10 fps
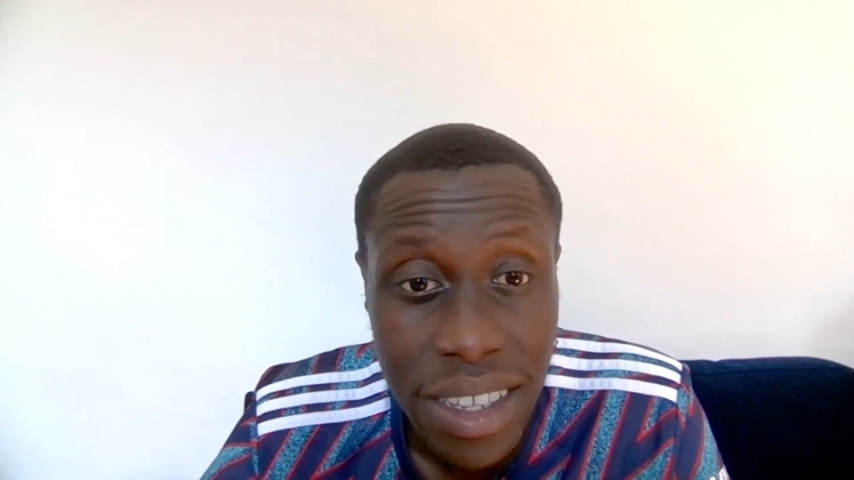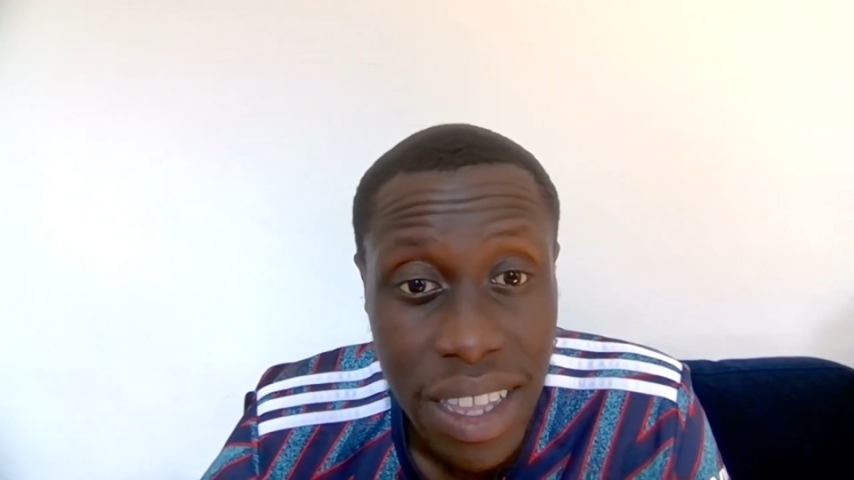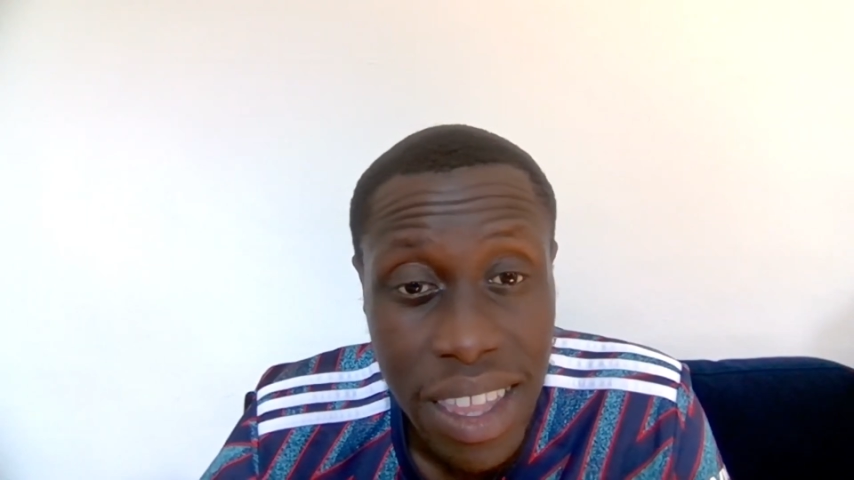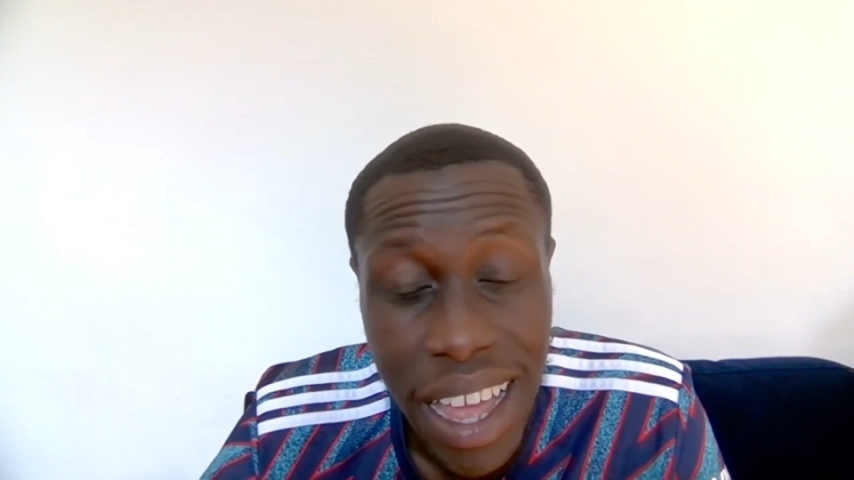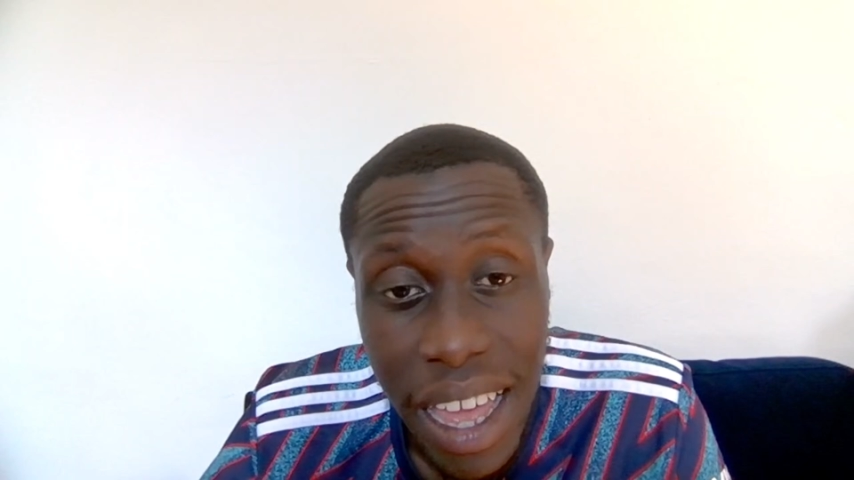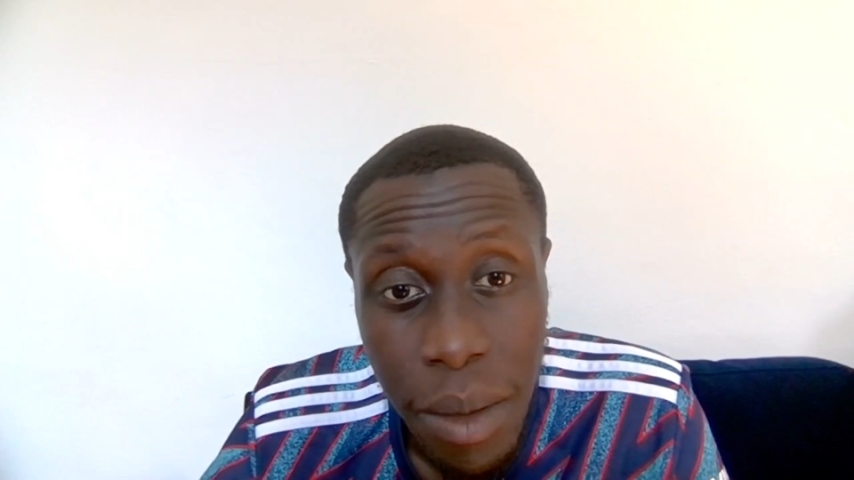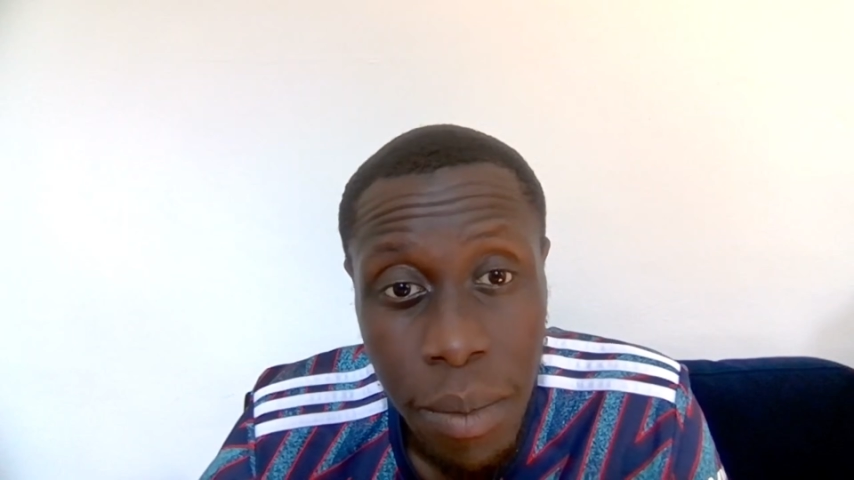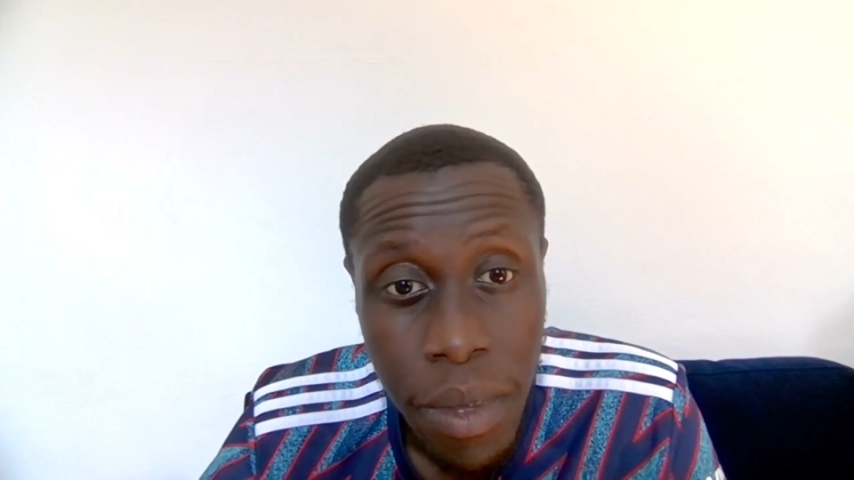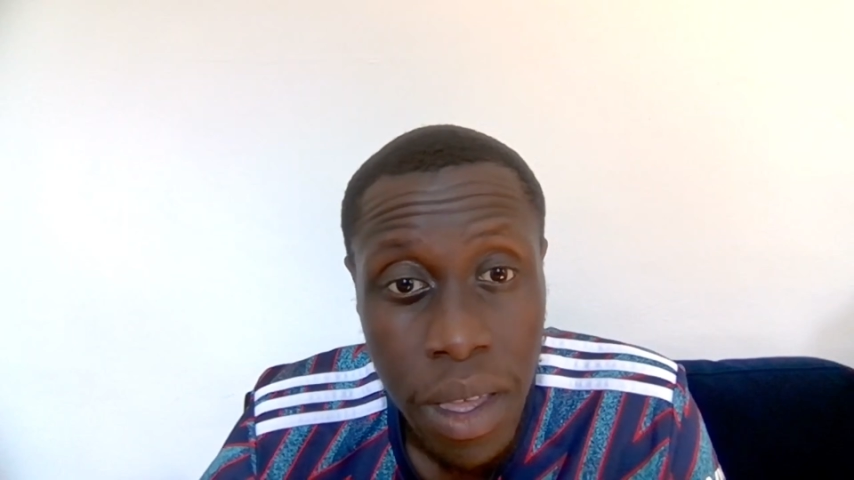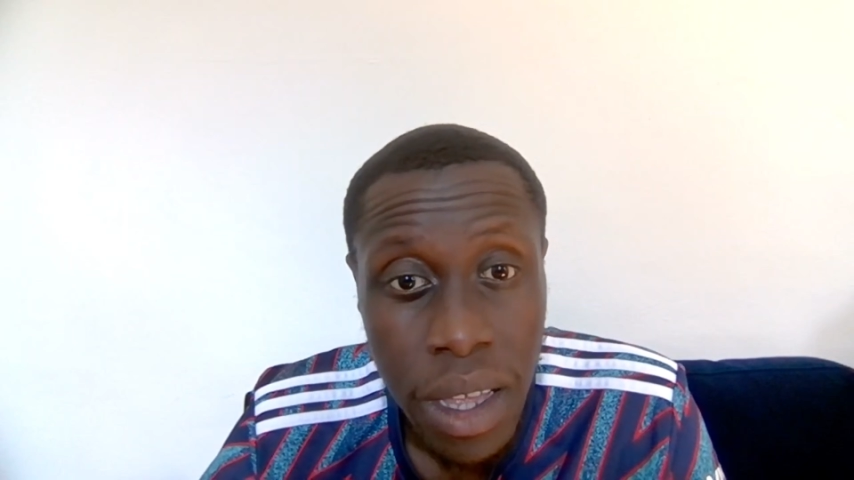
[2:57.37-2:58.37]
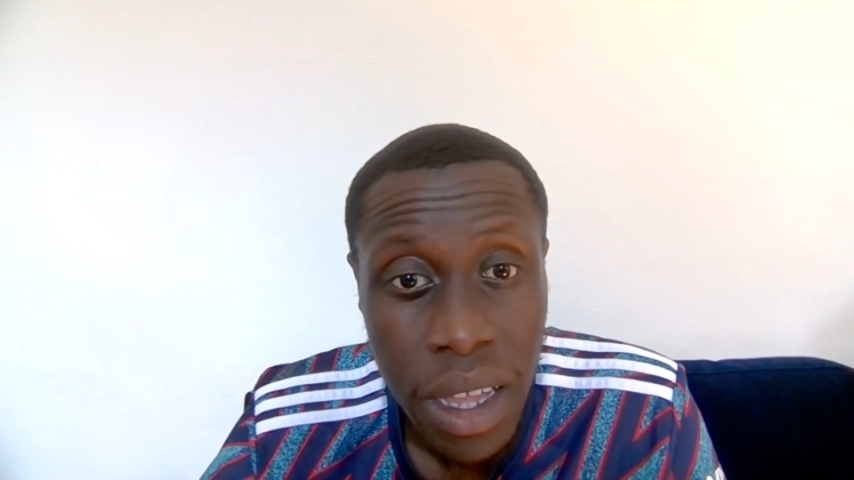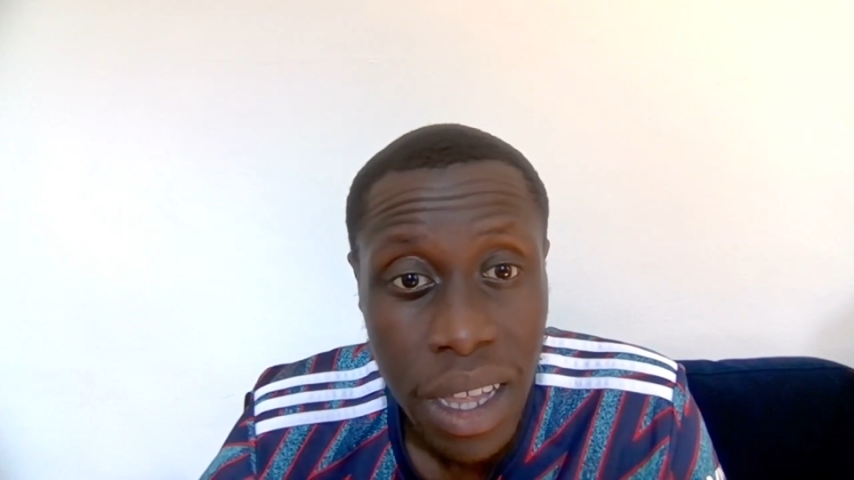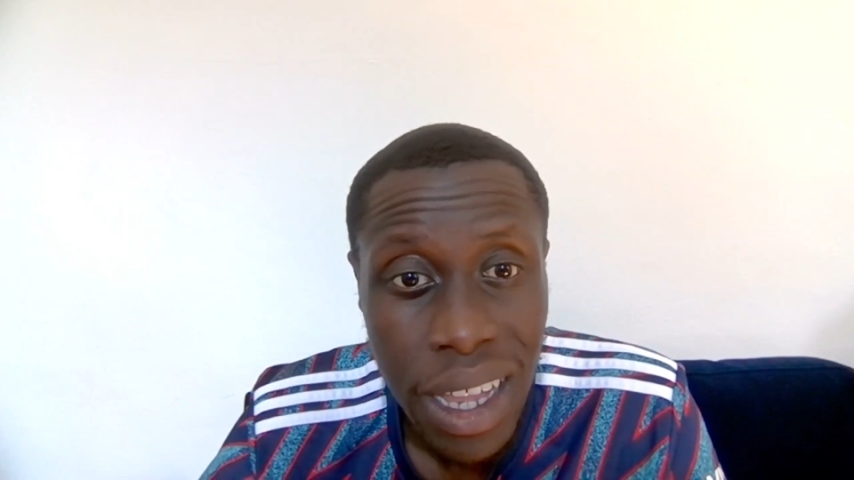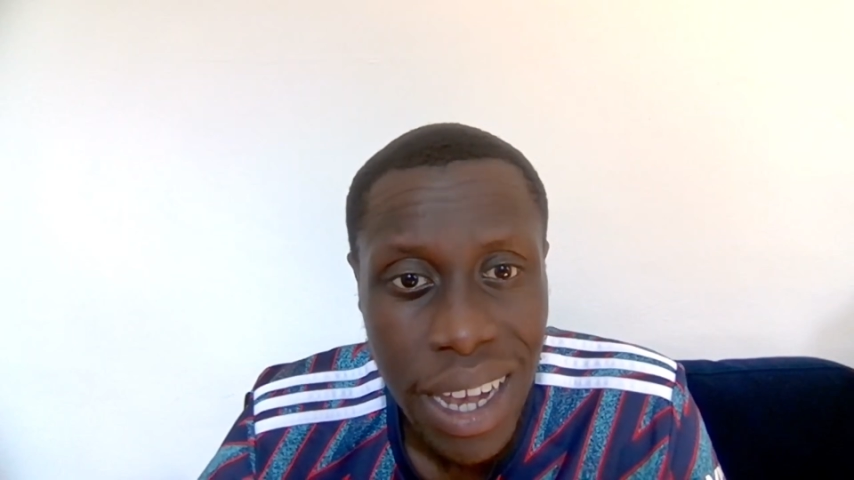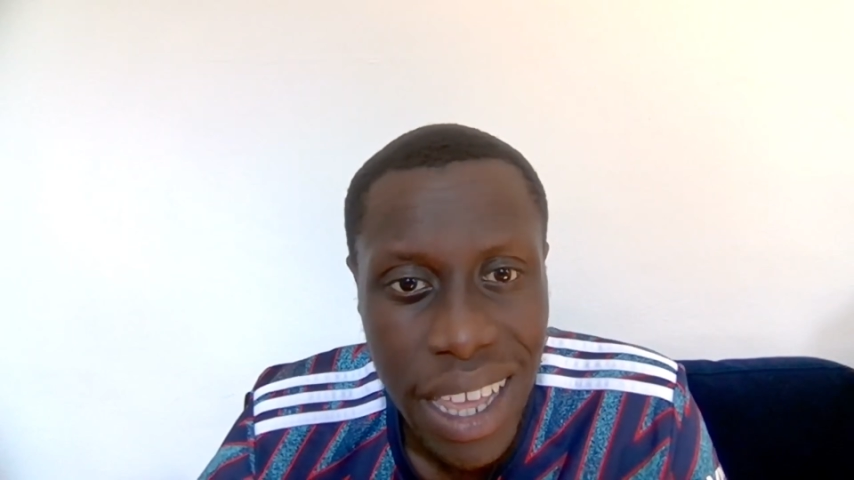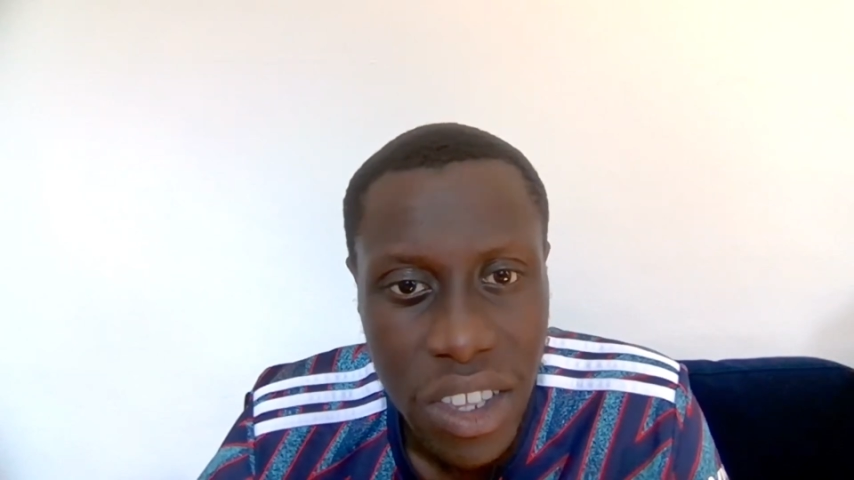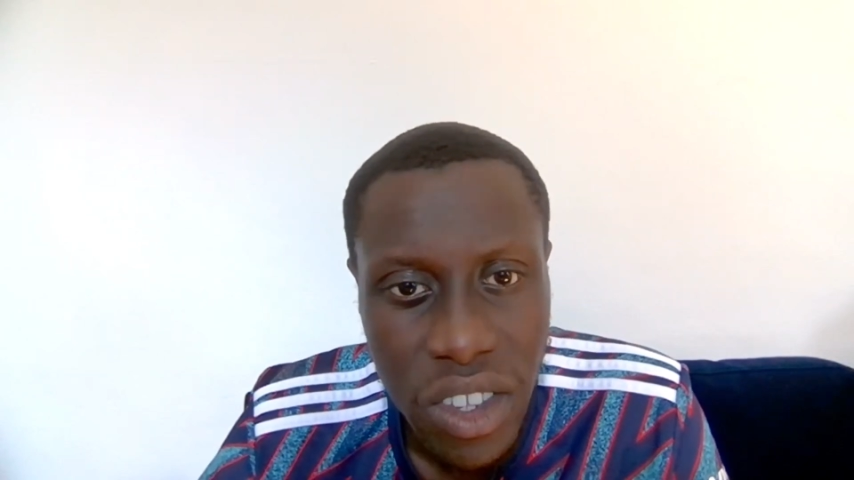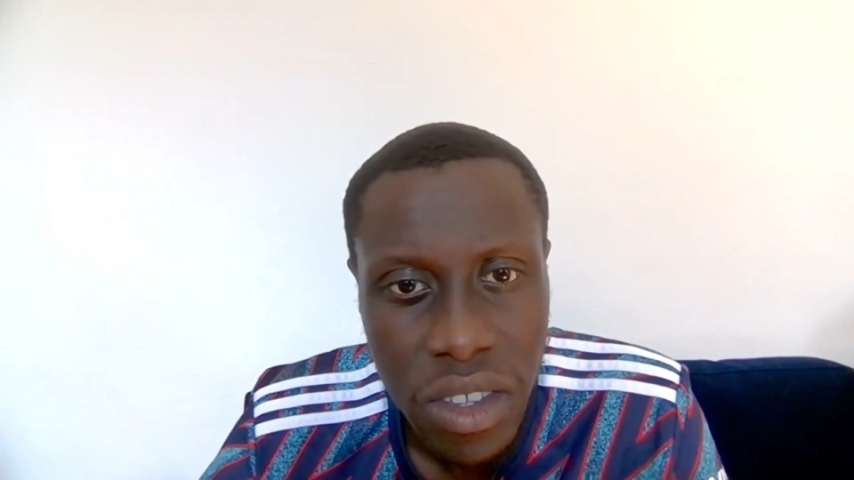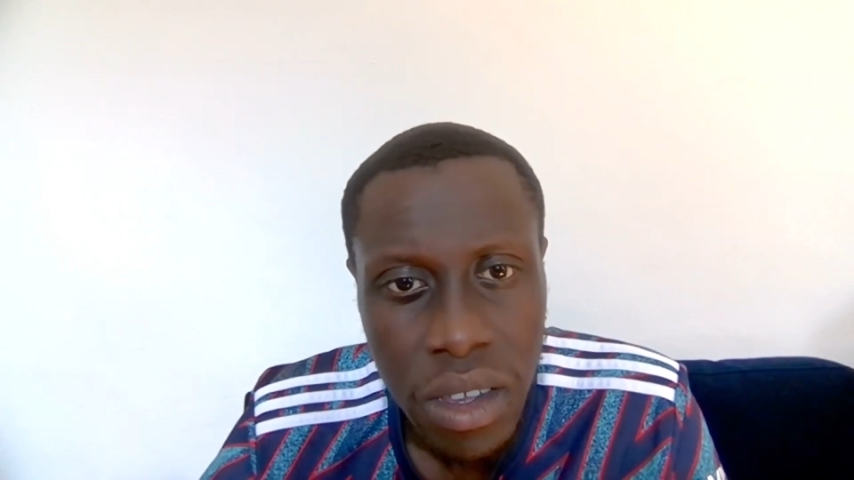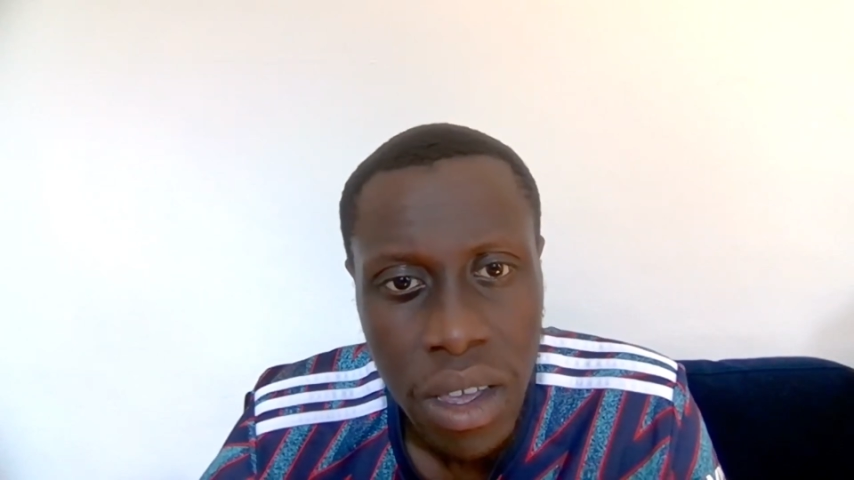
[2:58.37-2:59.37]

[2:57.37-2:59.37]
time, let's